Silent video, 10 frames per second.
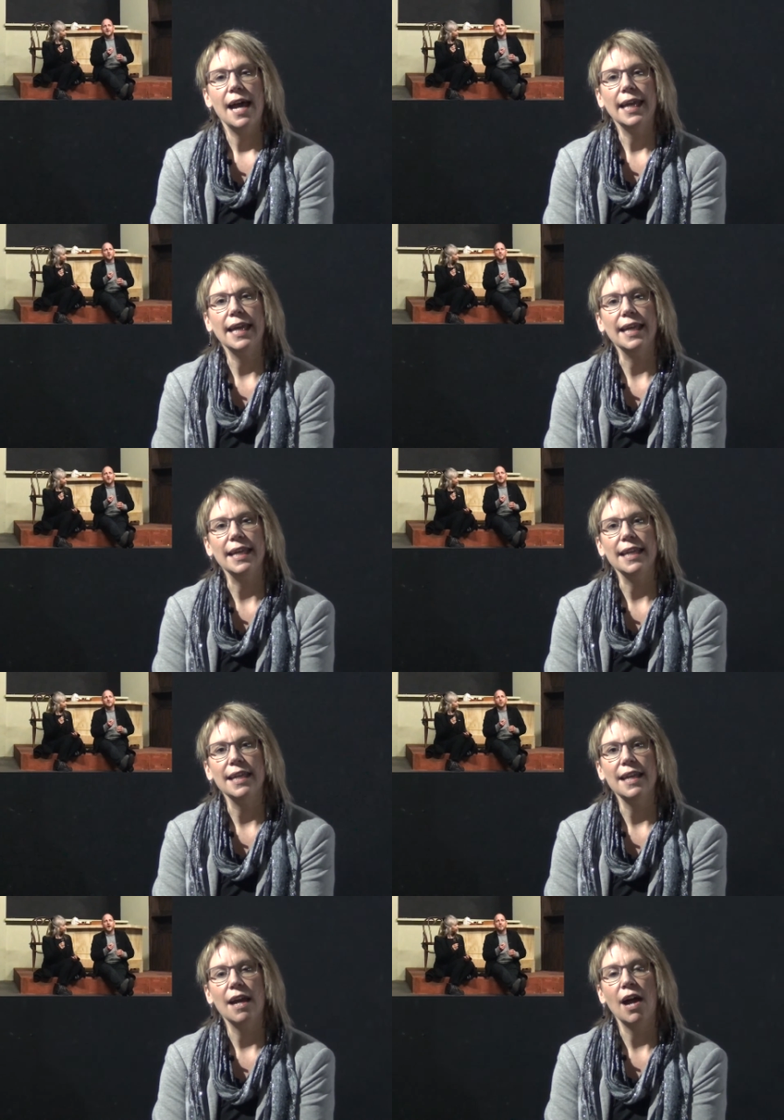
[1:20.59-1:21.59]

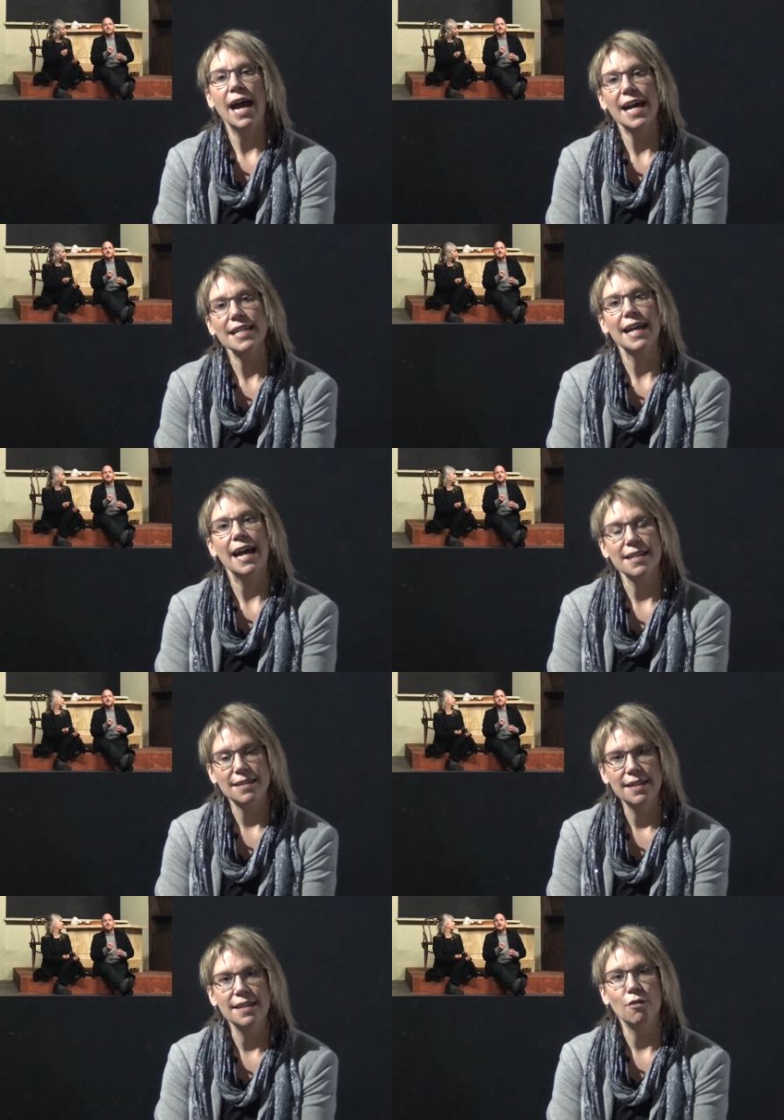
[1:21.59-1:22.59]
he had Hans
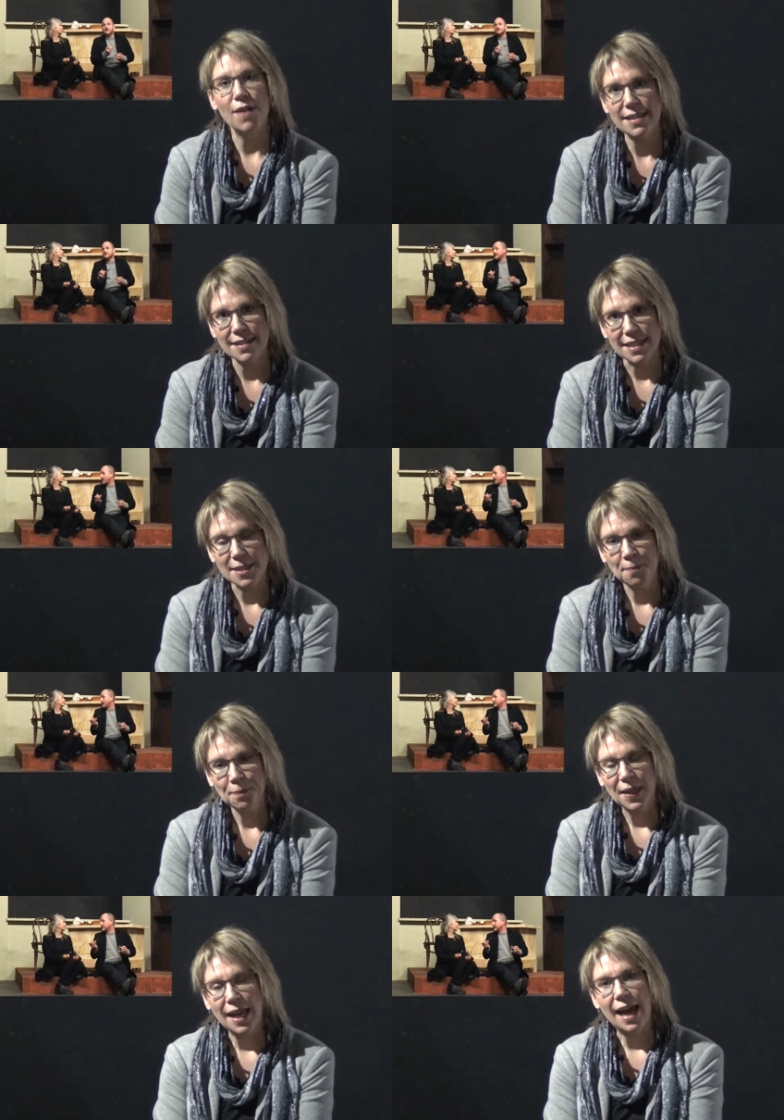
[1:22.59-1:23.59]
Litten arrested
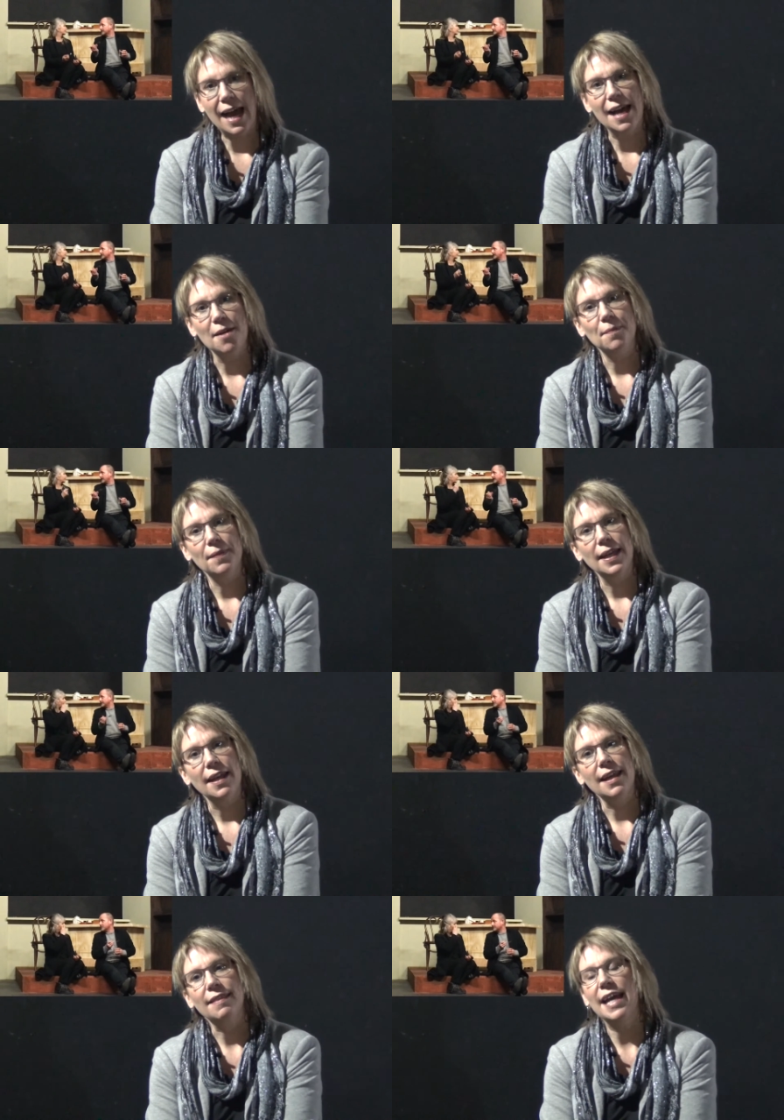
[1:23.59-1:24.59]
and um,
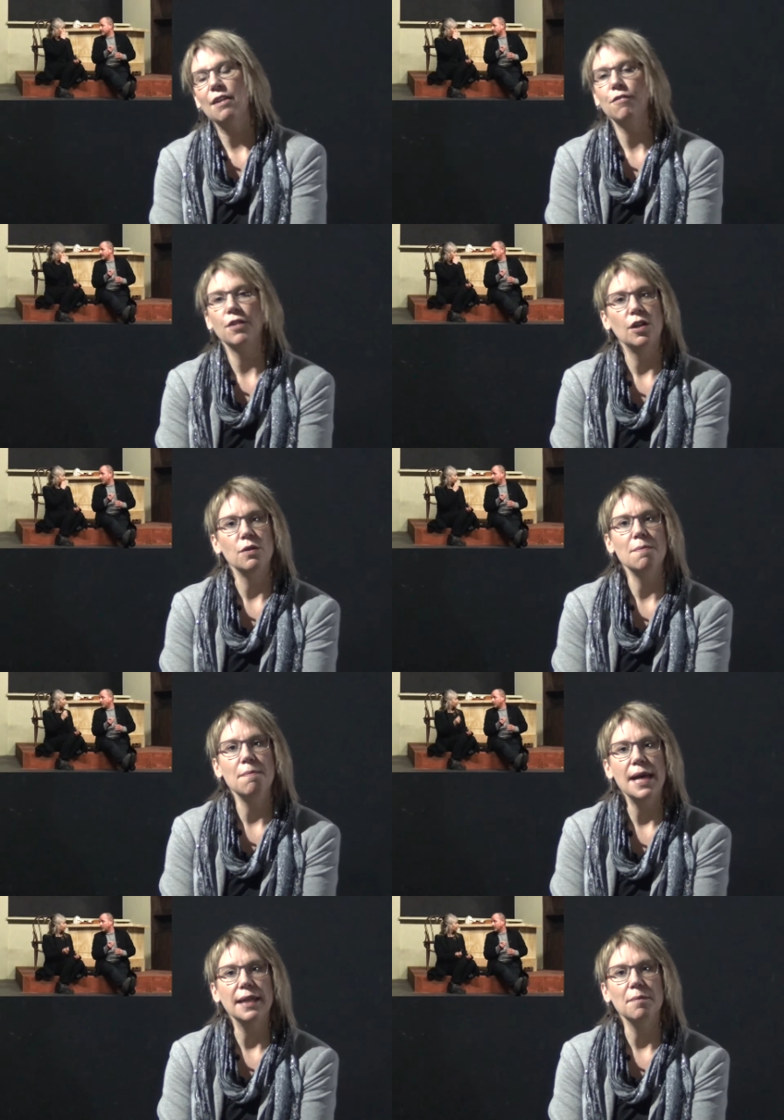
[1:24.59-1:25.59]
then followed
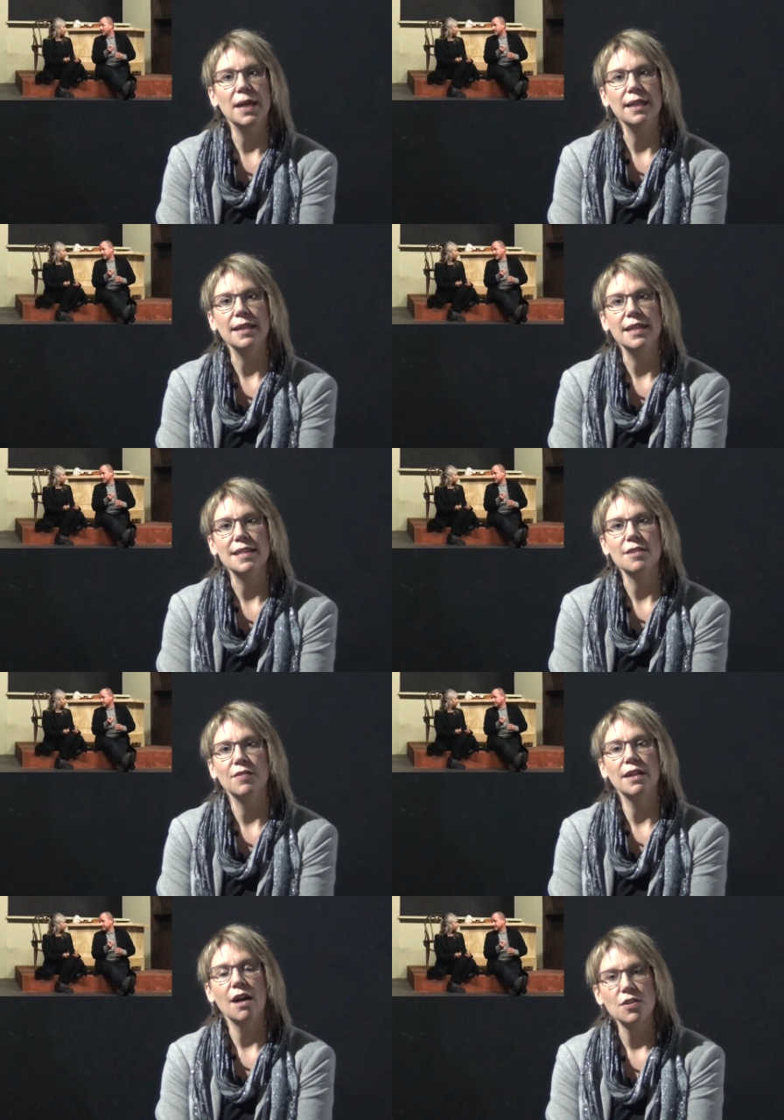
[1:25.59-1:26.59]
many, many years of
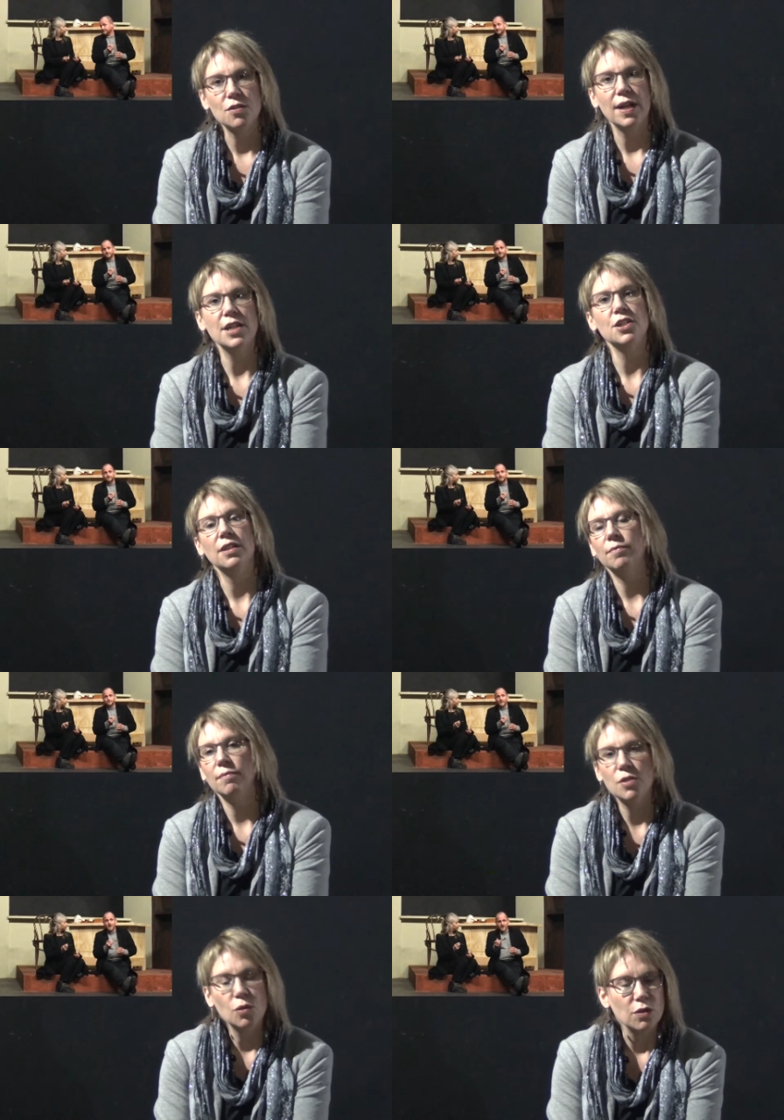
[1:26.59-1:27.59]

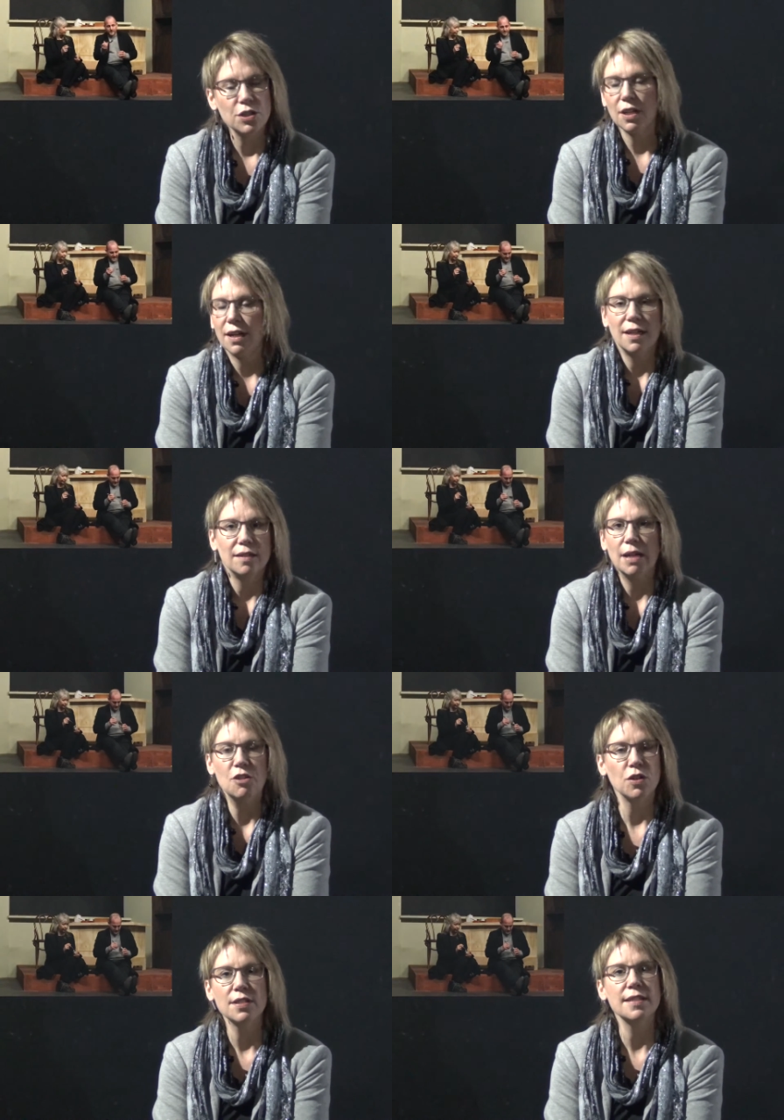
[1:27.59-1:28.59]
incarceration, torture,
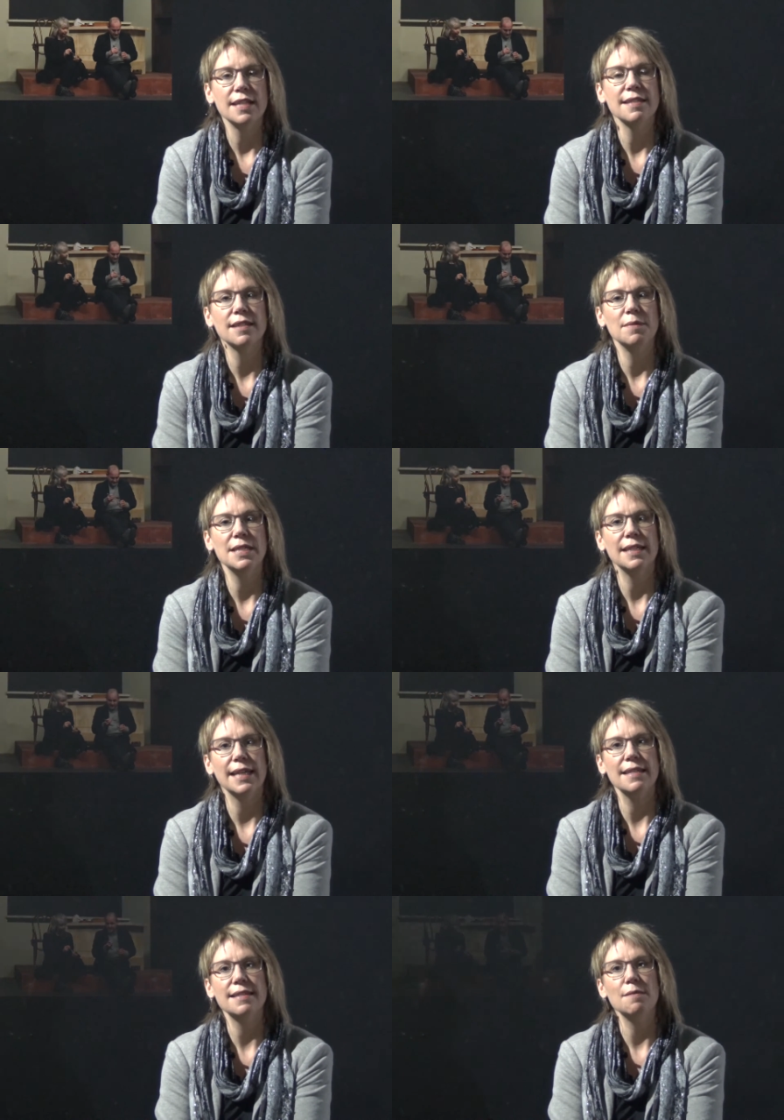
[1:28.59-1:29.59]
atrocities committed
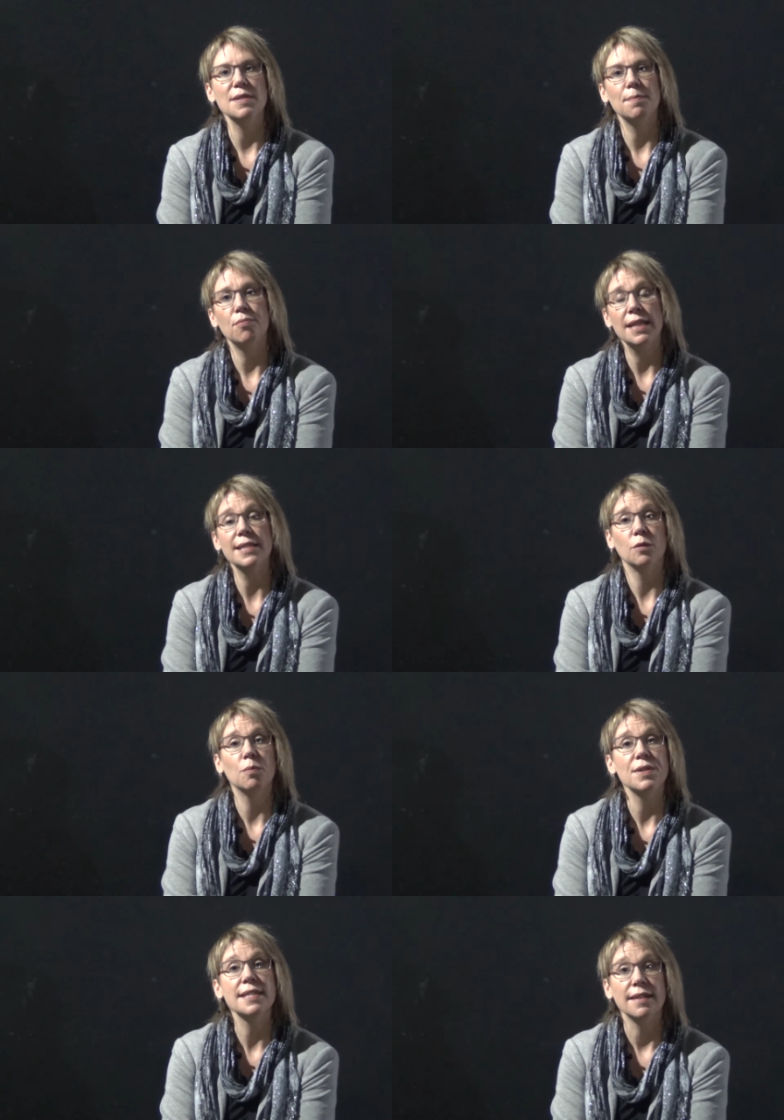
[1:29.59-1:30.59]
against him as a political
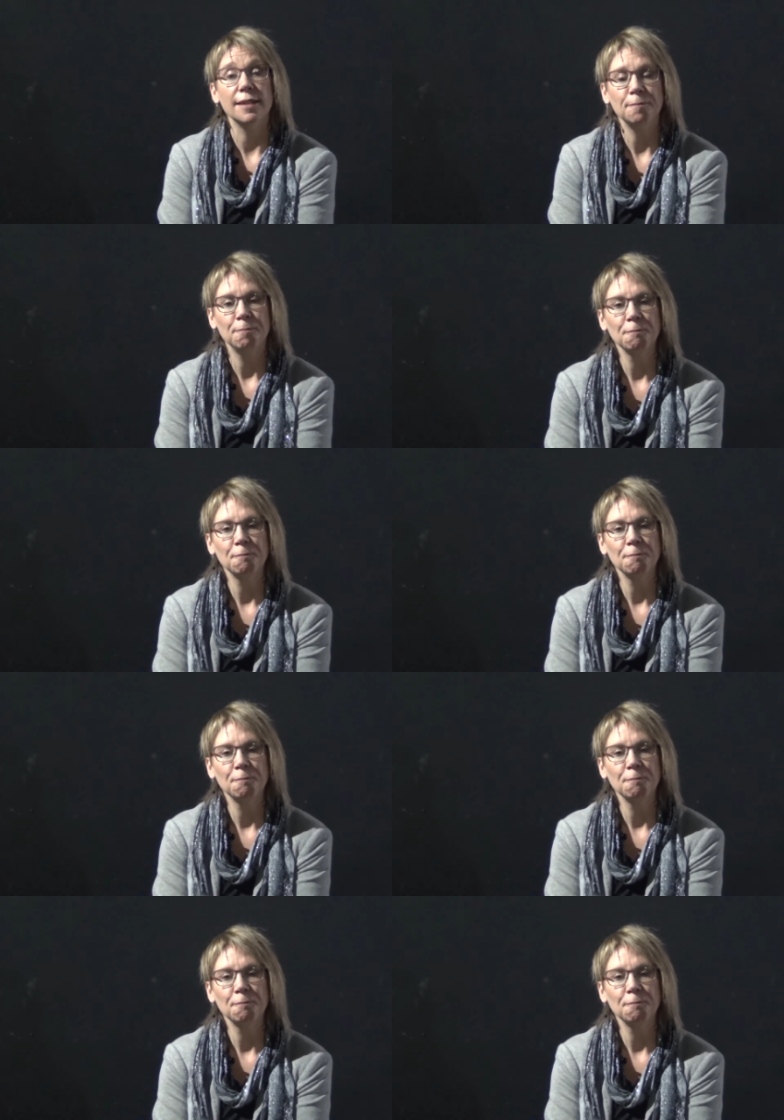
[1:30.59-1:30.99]
prisoner.